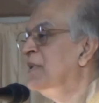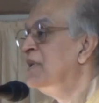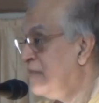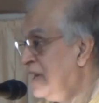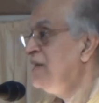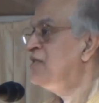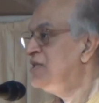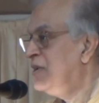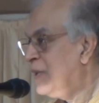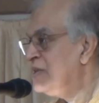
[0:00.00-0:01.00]
It's a very
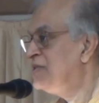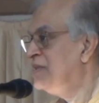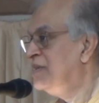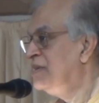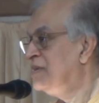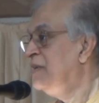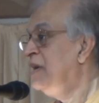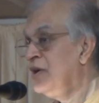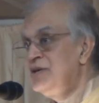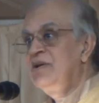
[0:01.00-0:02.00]
interesting question. It's a very
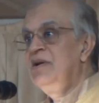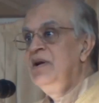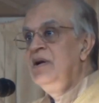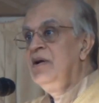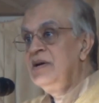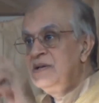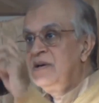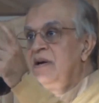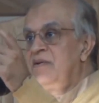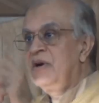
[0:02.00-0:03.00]

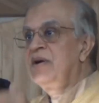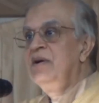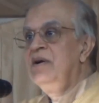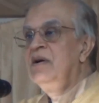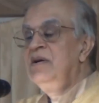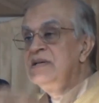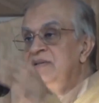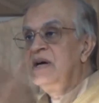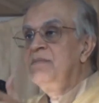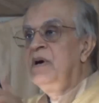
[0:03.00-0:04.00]
logical trick.
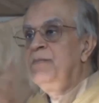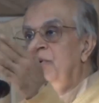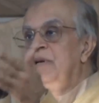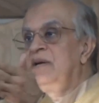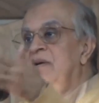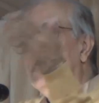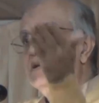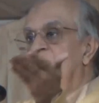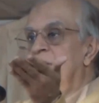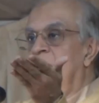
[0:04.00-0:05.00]
Does dharma protect
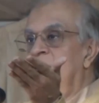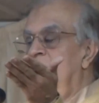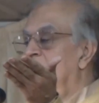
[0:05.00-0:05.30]
adharma?